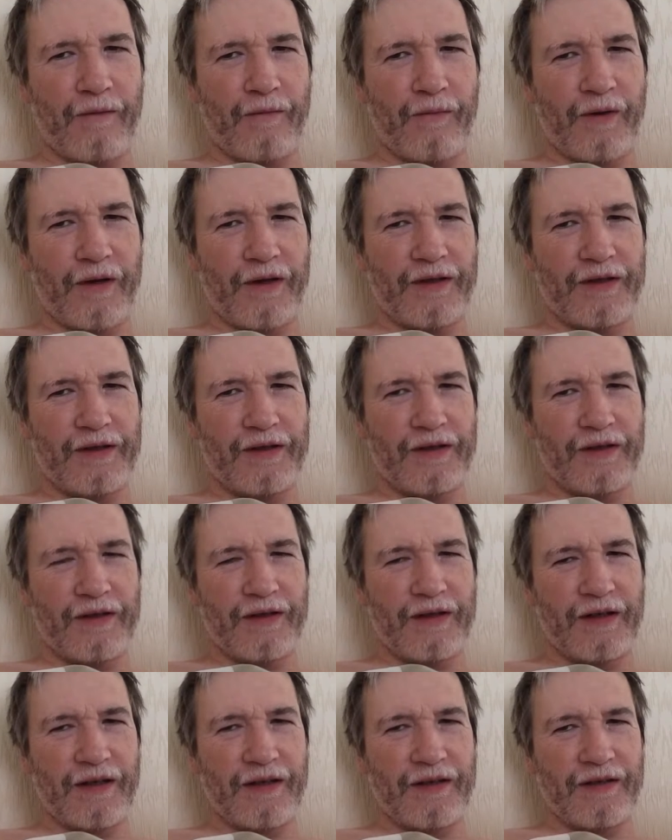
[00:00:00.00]
with a
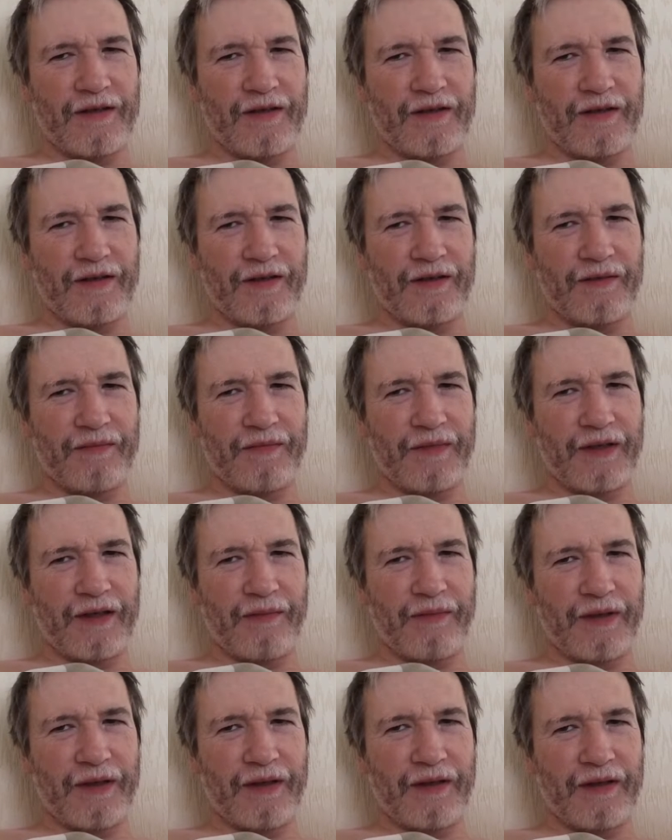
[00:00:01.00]
sense that
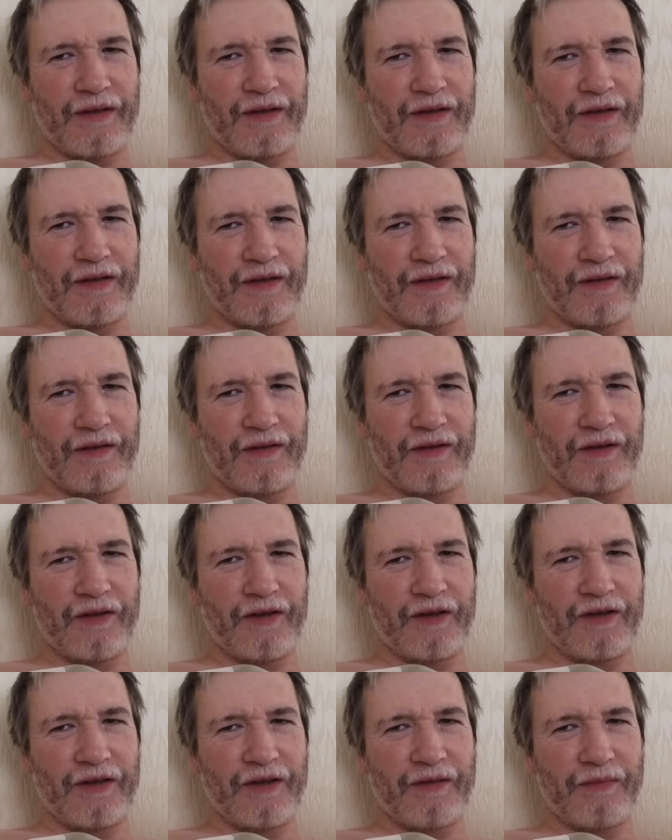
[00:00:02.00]
maybe it's
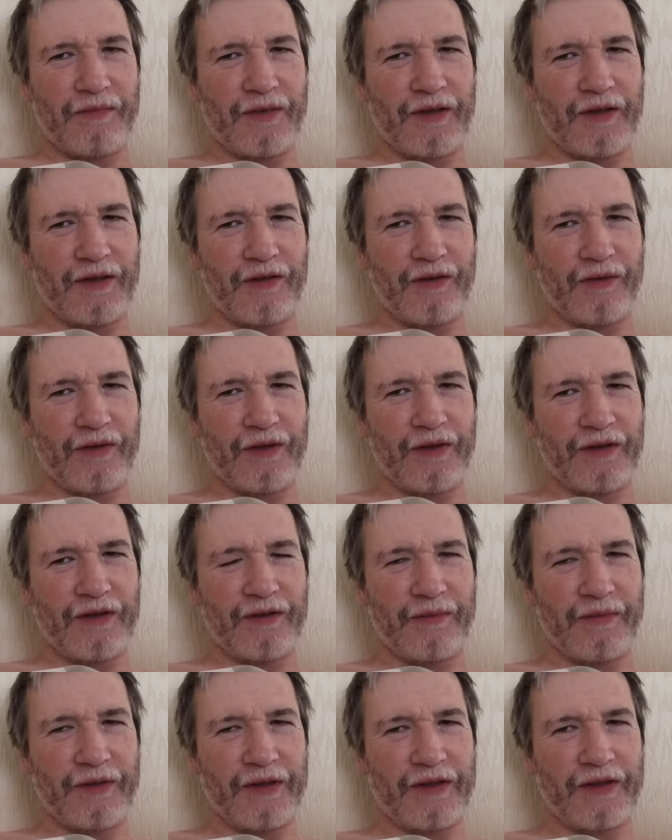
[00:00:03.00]
just me talking
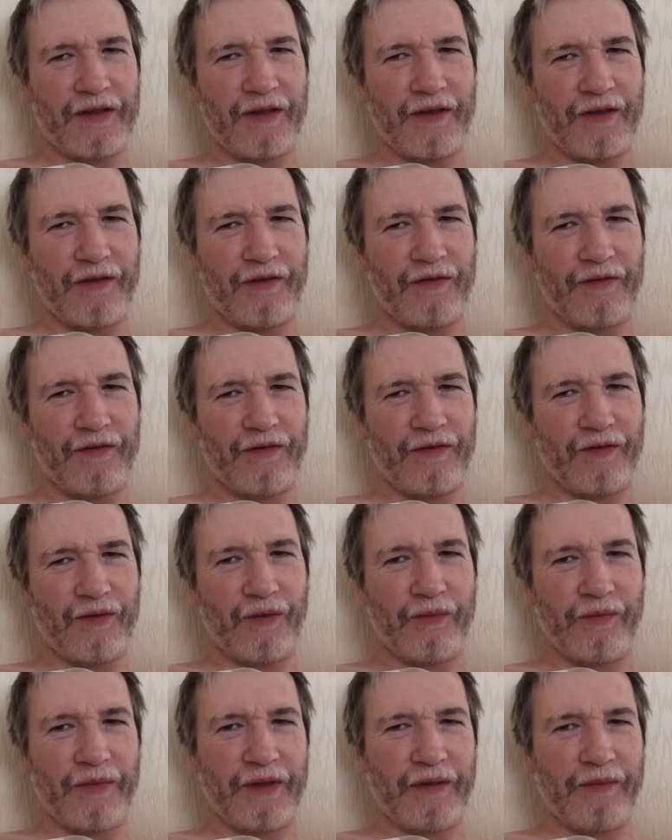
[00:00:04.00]
to myself,
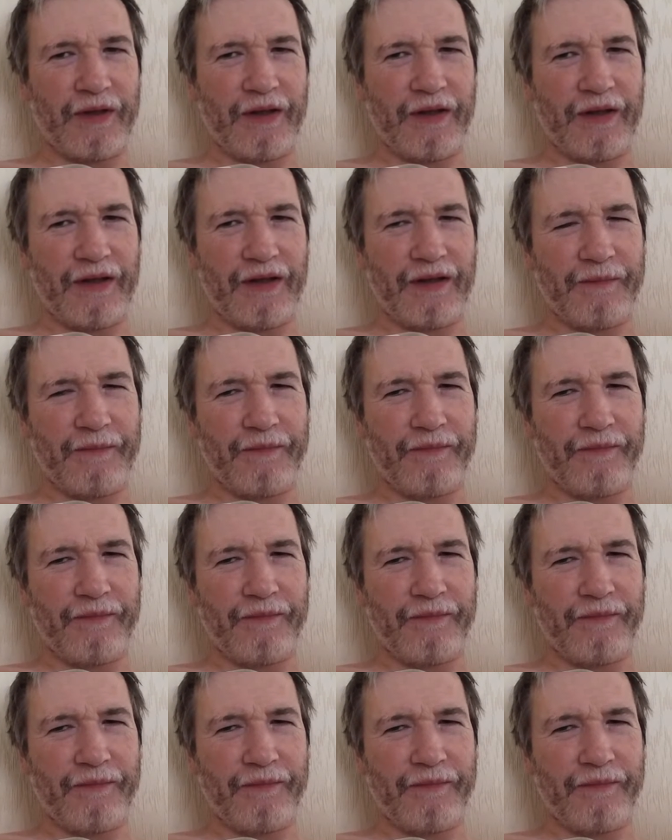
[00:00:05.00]
or maybe